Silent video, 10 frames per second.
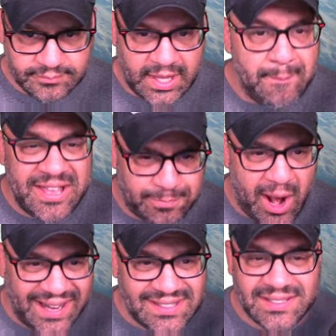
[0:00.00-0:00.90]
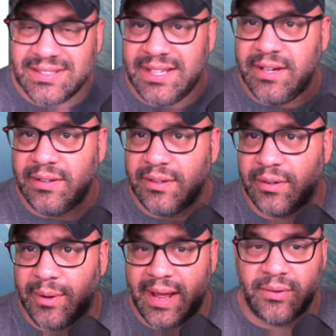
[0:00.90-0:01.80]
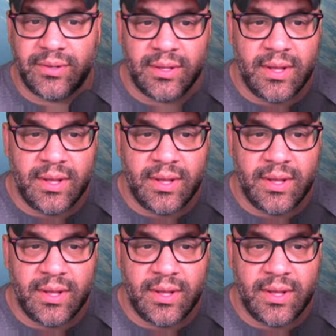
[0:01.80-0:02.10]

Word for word: best practices here around